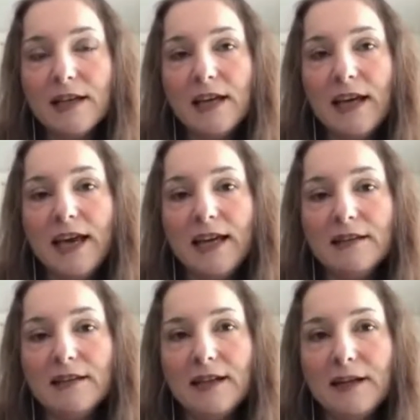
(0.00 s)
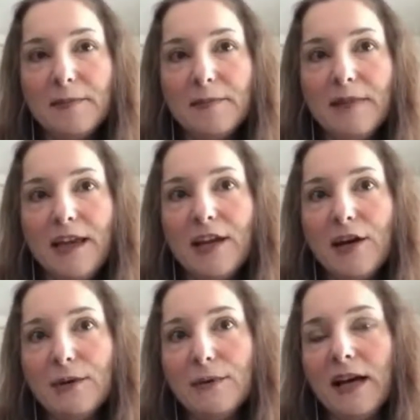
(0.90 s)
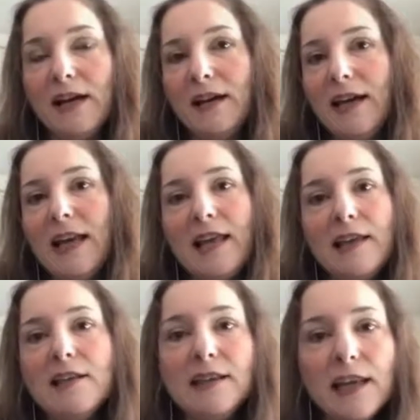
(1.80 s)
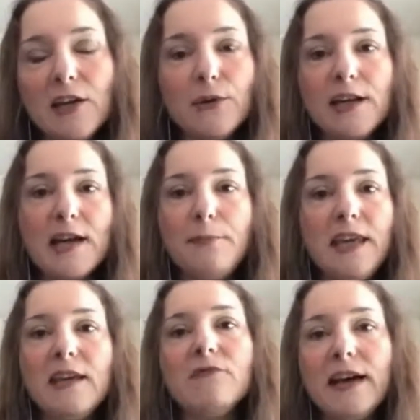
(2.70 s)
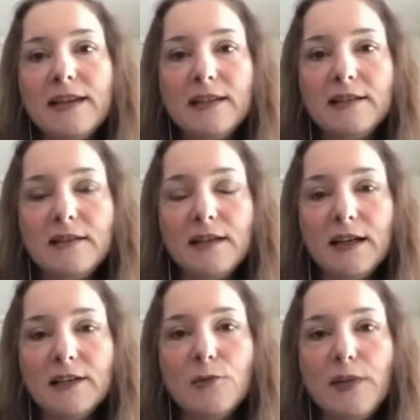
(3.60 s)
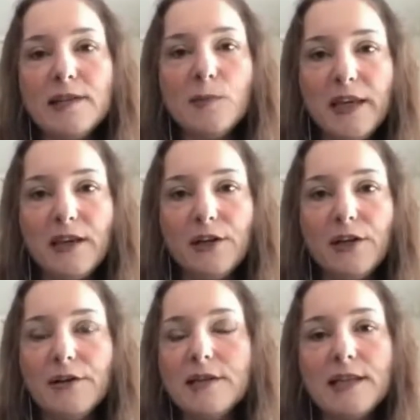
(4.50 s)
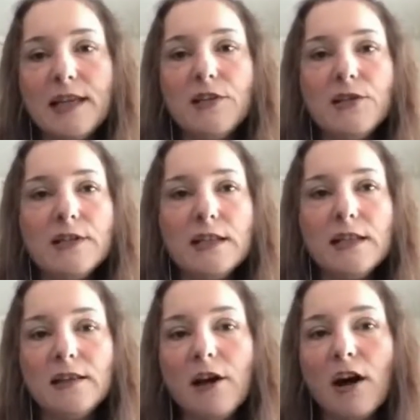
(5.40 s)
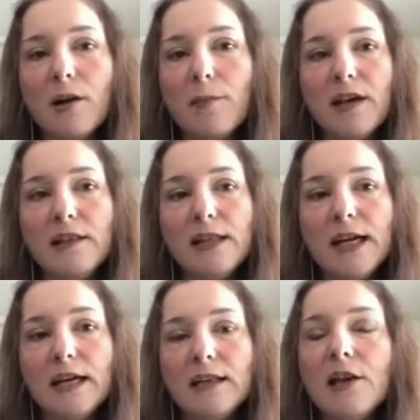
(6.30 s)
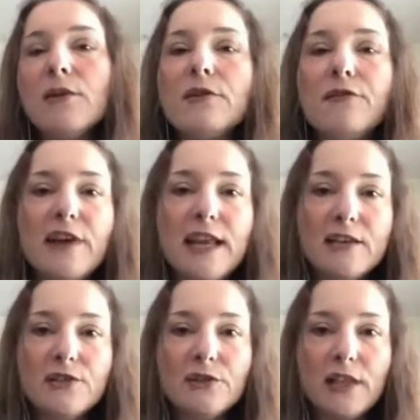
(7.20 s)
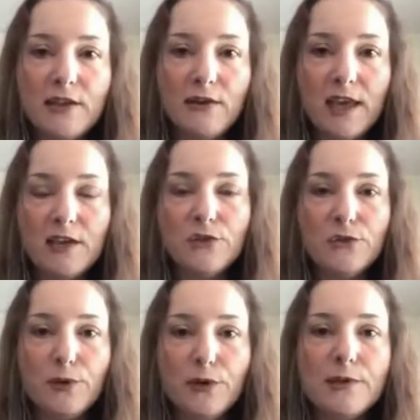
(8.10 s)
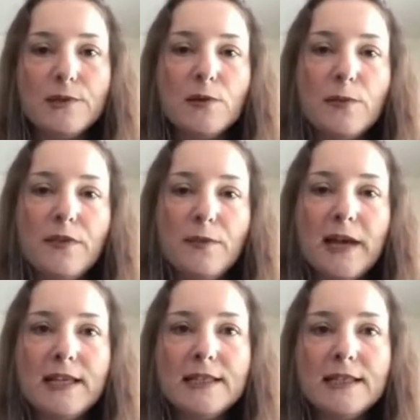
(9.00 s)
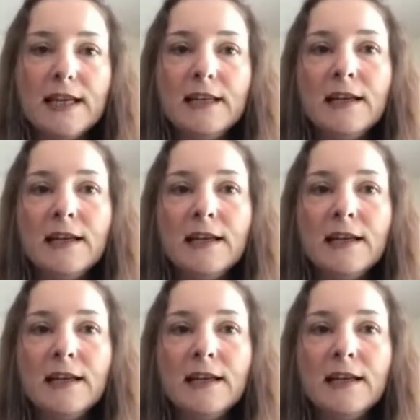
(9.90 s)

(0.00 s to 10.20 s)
And, and they know that I'm being invited to be a speaker on stages and talk about not only financial education, but also about the mindset.